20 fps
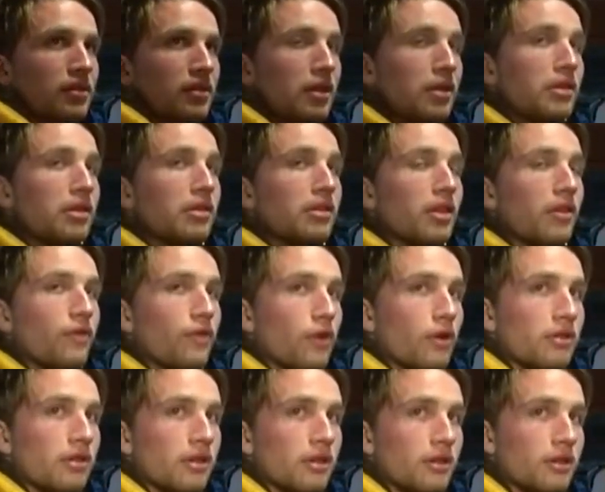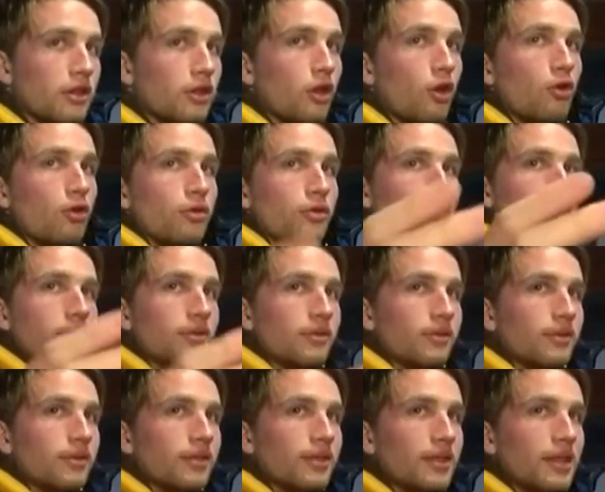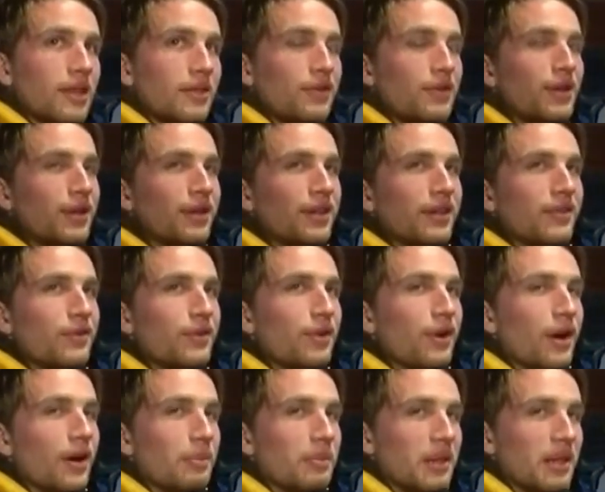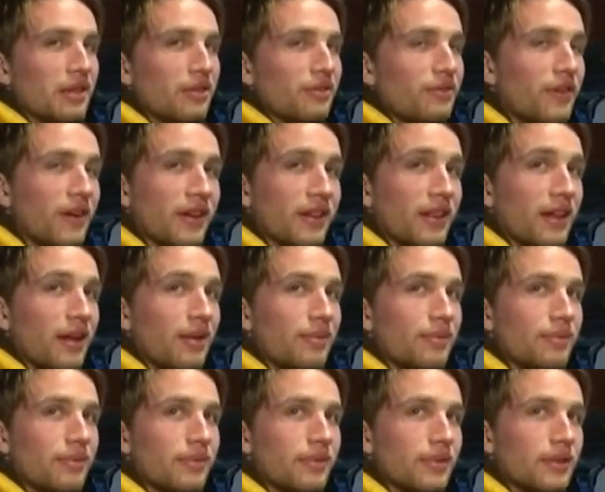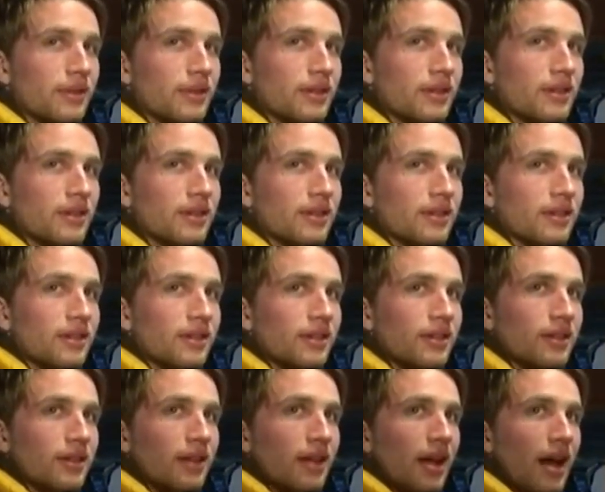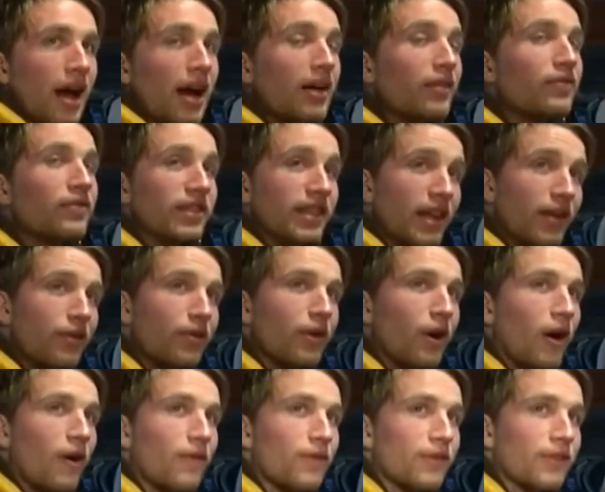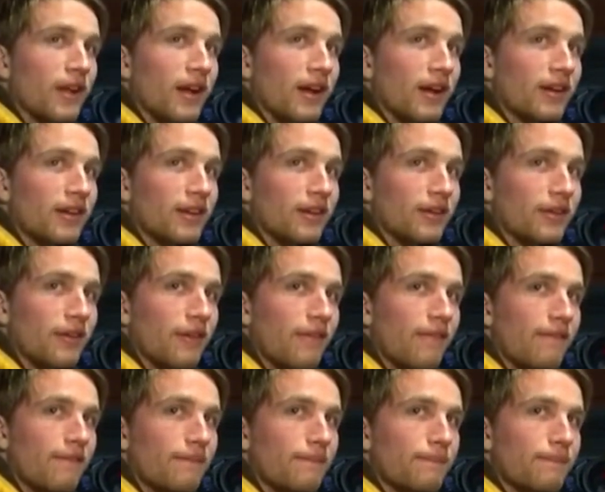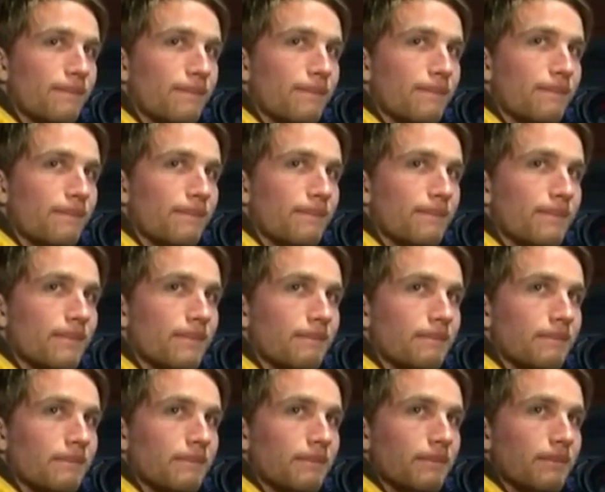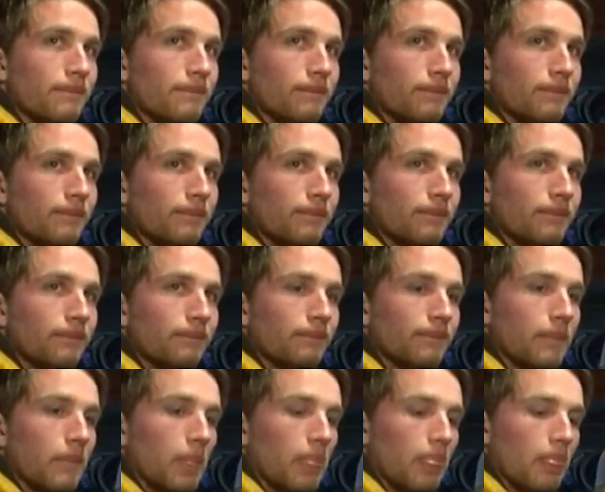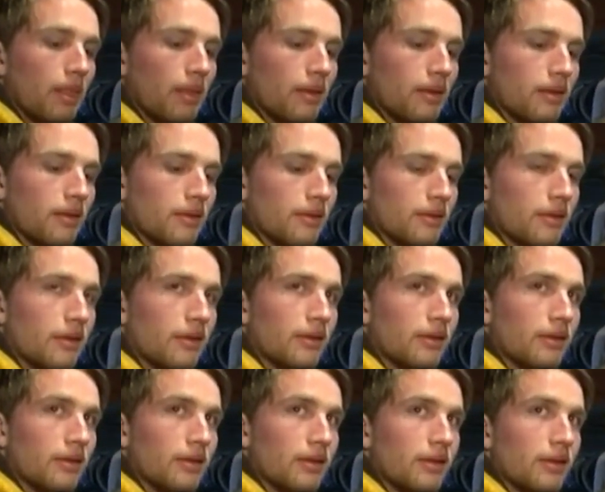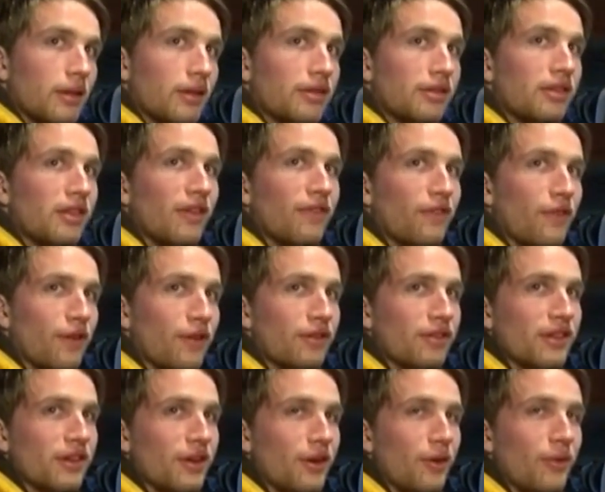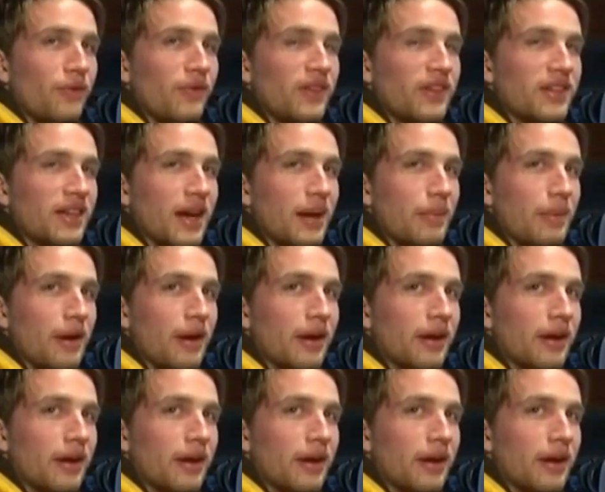This is the first, dude. If you, if you don't hug me, that's fucked up. I'm just saying, bro. I have never offered to hug you. Yo, watch that fish. I know. Well, you should never take my hugs anyways. This is the well, first and only on time hug.